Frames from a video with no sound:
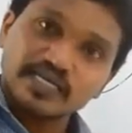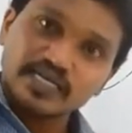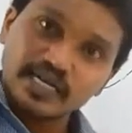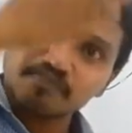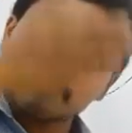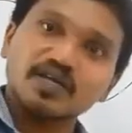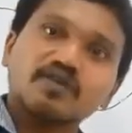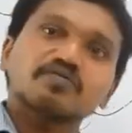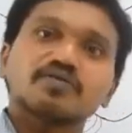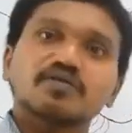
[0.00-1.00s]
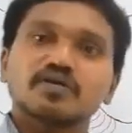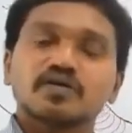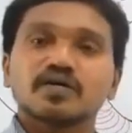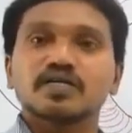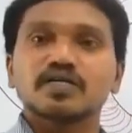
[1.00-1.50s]
depth
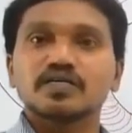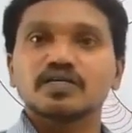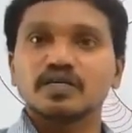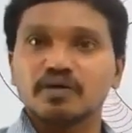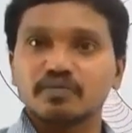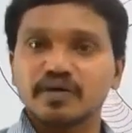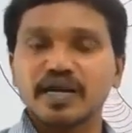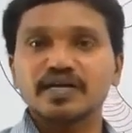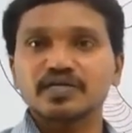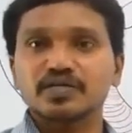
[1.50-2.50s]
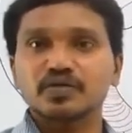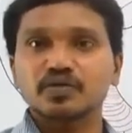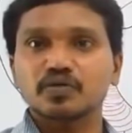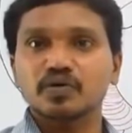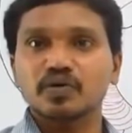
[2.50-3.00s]
of brain
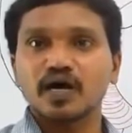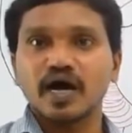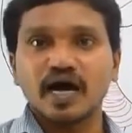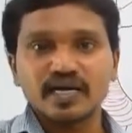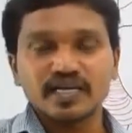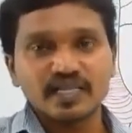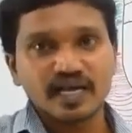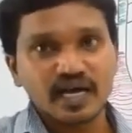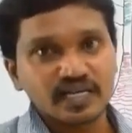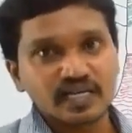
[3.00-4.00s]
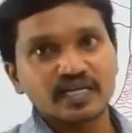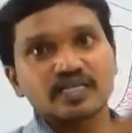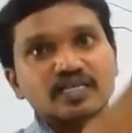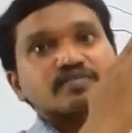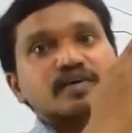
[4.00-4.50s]
tissue and they are
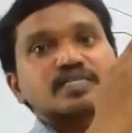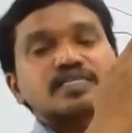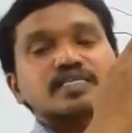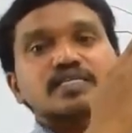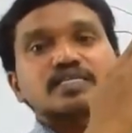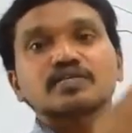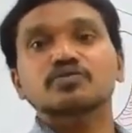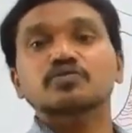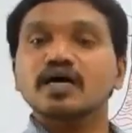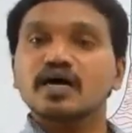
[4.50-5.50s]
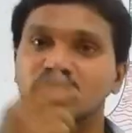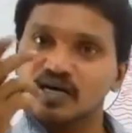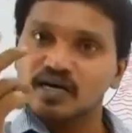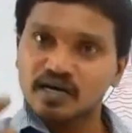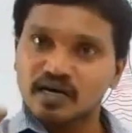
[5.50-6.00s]
invaginating into the
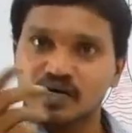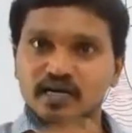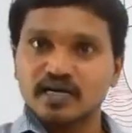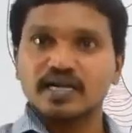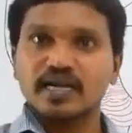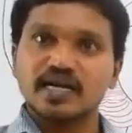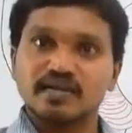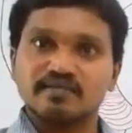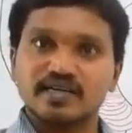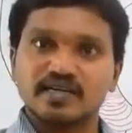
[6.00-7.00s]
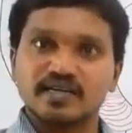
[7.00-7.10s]
lateral ventricle.